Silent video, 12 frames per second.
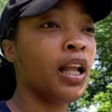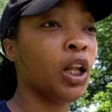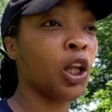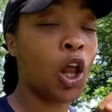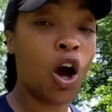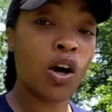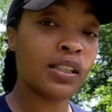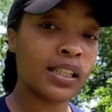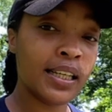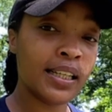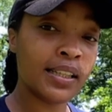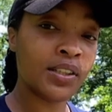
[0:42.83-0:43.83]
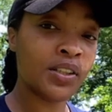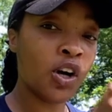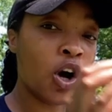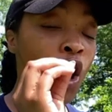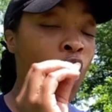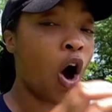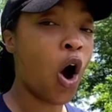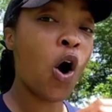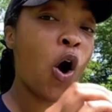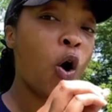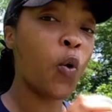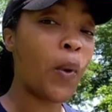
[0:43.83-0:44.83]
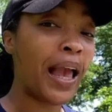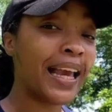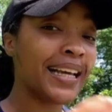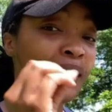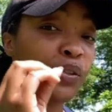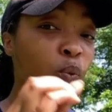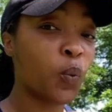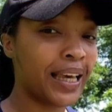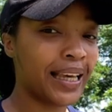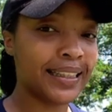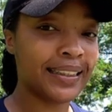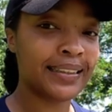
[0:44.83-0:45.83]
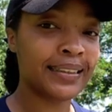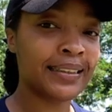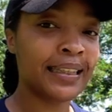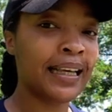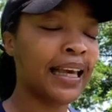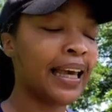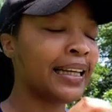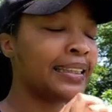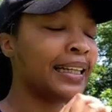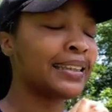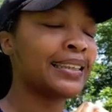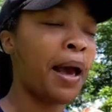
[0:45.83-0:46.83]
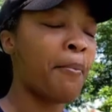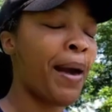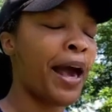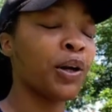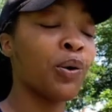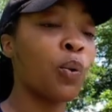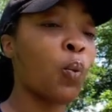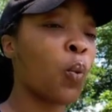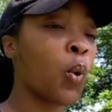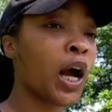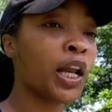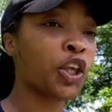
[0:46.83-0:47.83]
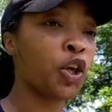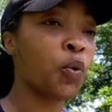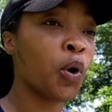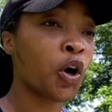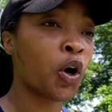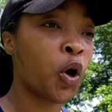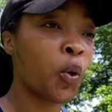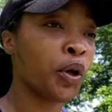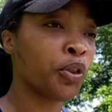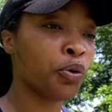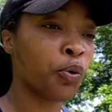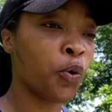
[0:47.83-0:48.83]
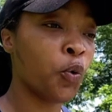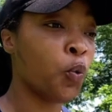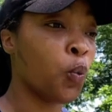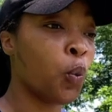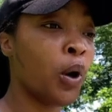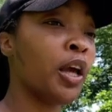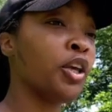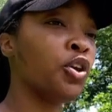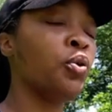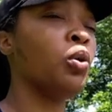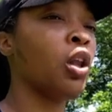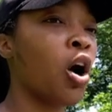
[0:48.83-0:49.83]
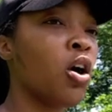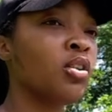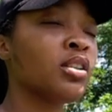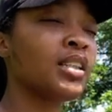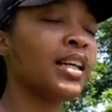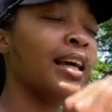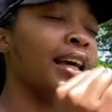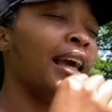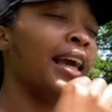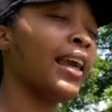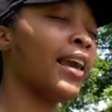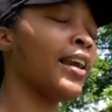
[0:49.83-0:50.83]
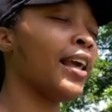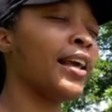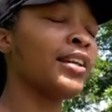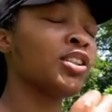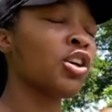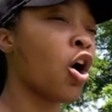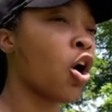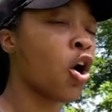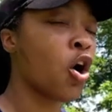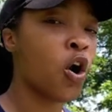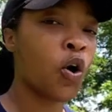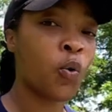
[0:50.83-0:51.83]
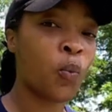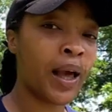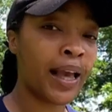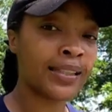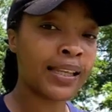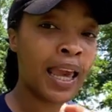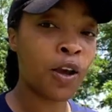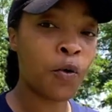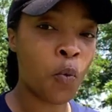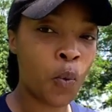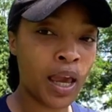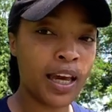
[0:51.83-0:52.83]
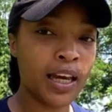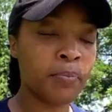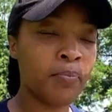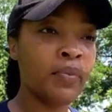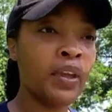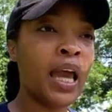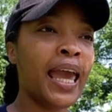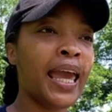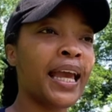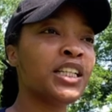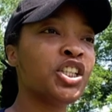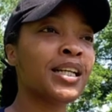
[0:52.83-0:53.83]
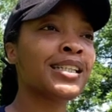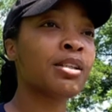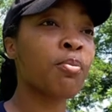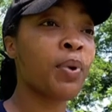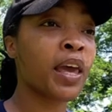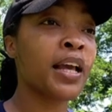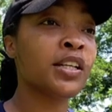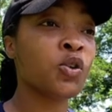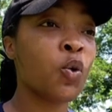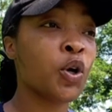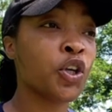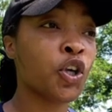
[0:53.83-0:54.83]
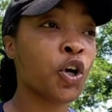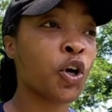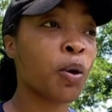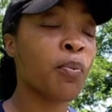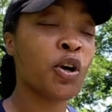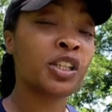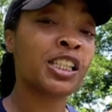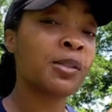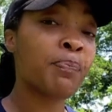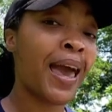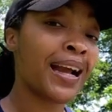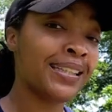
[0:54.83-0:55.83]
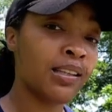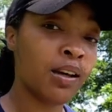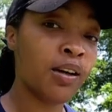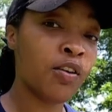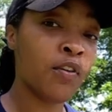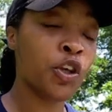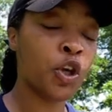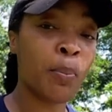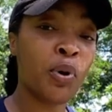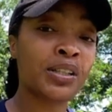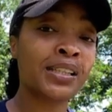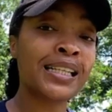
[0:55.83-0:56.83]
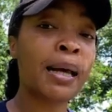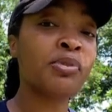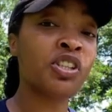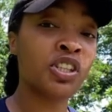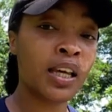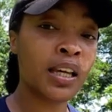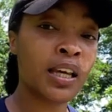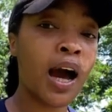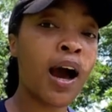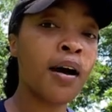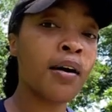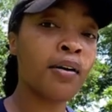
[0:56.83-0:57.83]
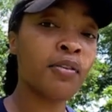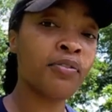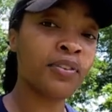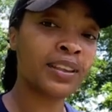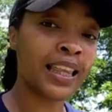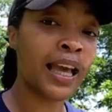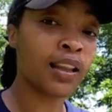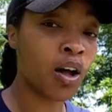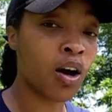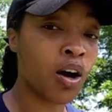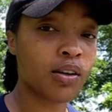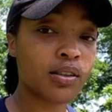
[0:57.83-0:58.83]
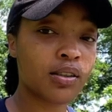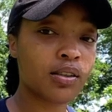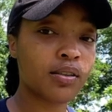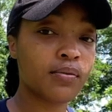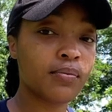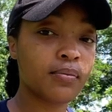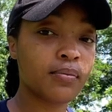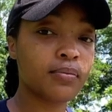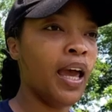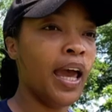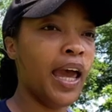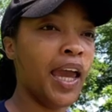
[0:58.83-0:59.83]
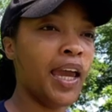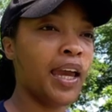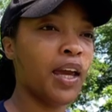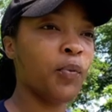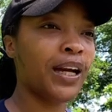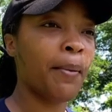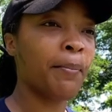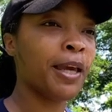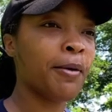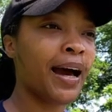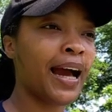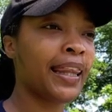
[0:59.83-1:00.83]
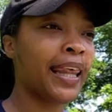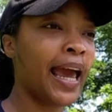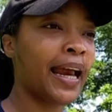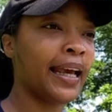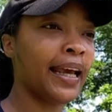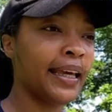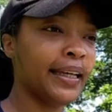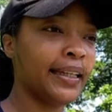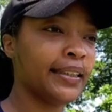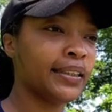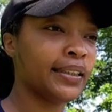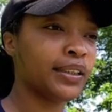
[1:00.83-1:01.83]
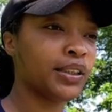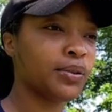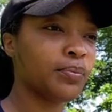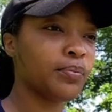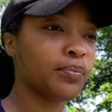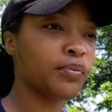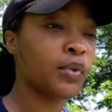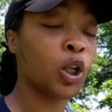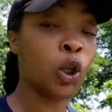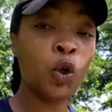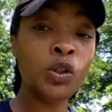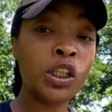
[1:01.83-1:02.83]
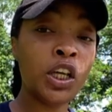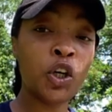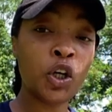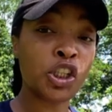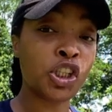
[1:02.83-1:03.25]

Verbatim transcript: losses are always wins. It does not matter what you are going through, what you lost, it is always a win it just depends on your perspective and your perception of that loss. And what I mean by that is losing your